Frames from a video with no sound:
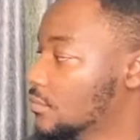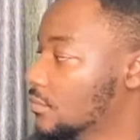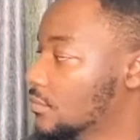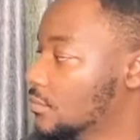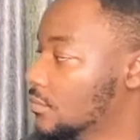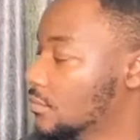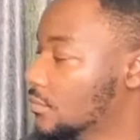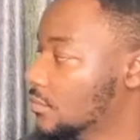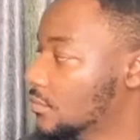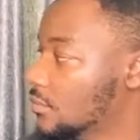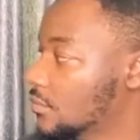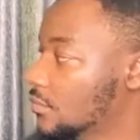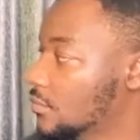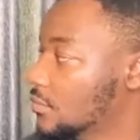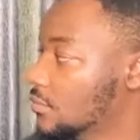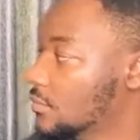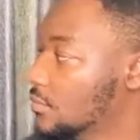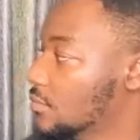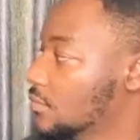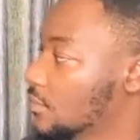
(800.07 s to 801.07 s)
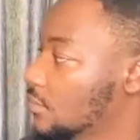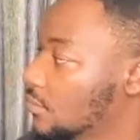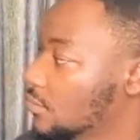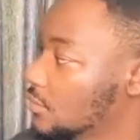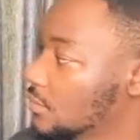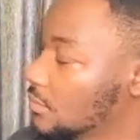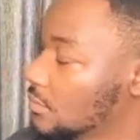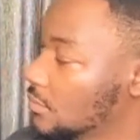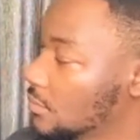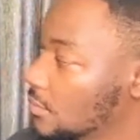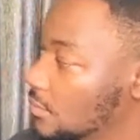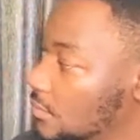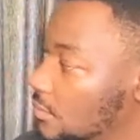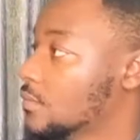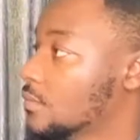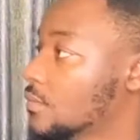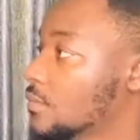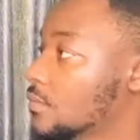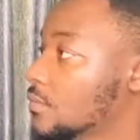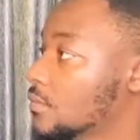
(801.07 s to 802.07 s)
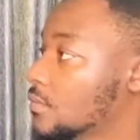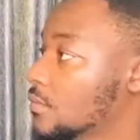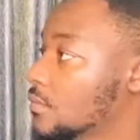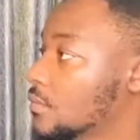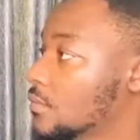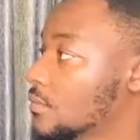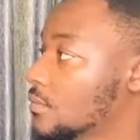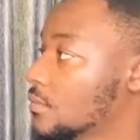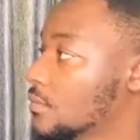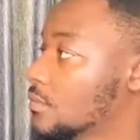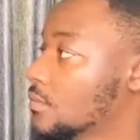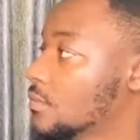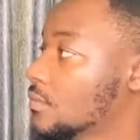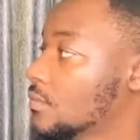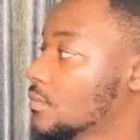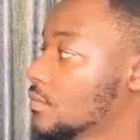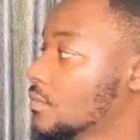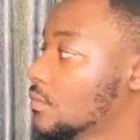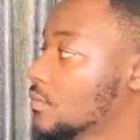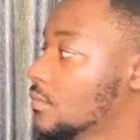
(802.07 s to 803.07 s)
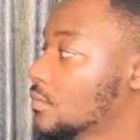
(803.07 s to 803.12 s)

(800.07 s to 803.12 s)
The person shown says nothing.